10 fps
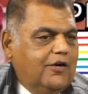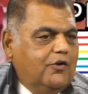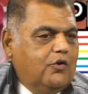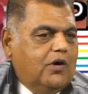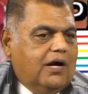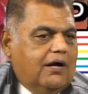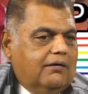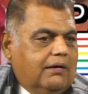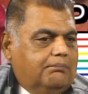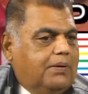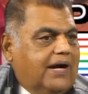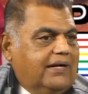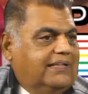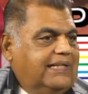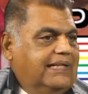you are a
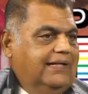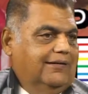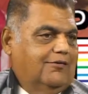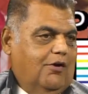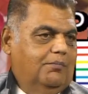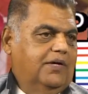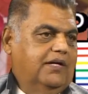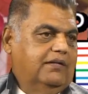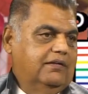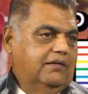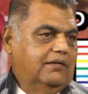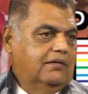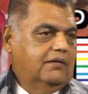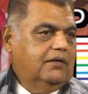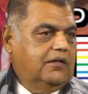party comrade,
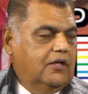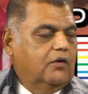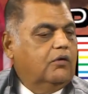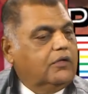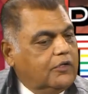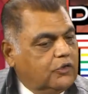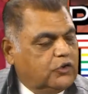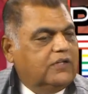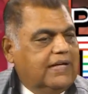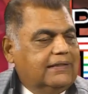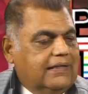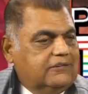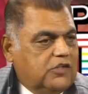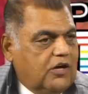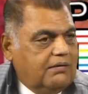you should get
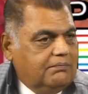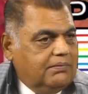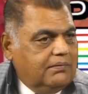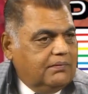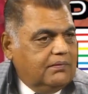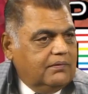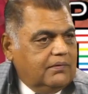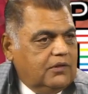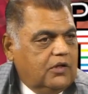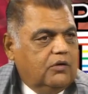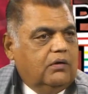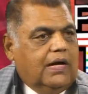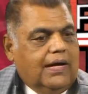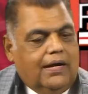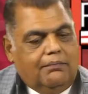that job.
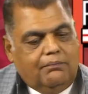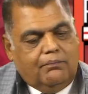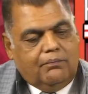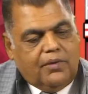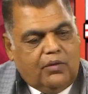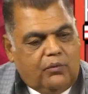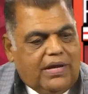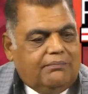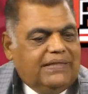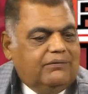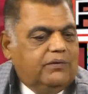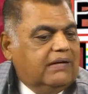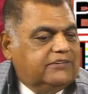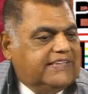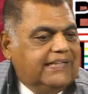We
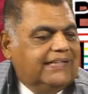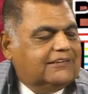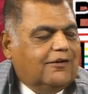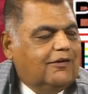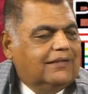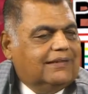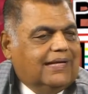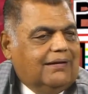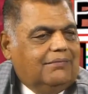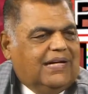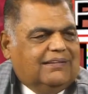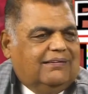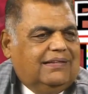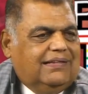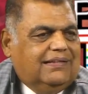have seen this all the time, not
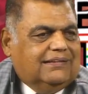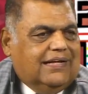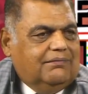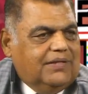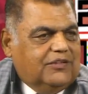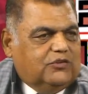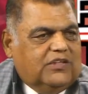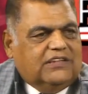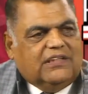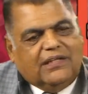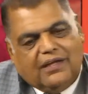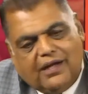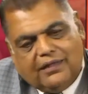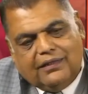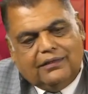only in this administration,
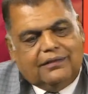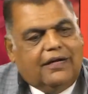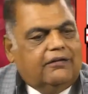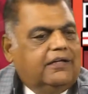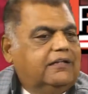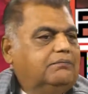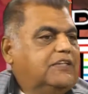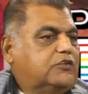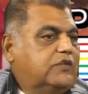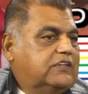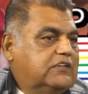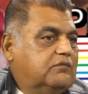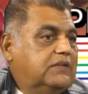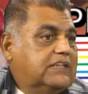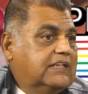all the other
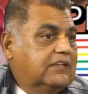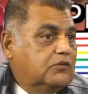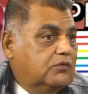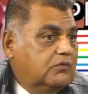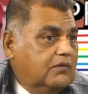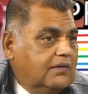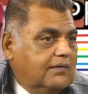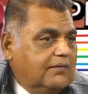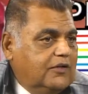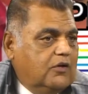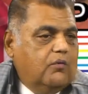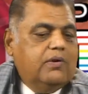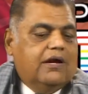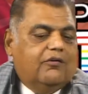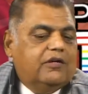administrations we see it too.
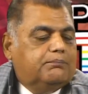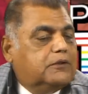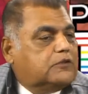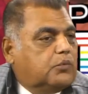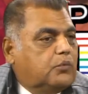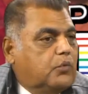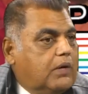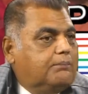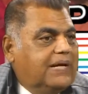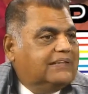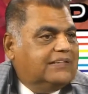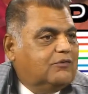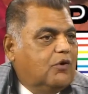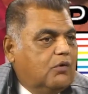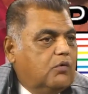We always put square pegs
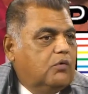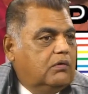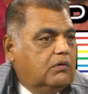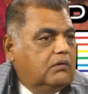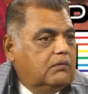in wrong hole.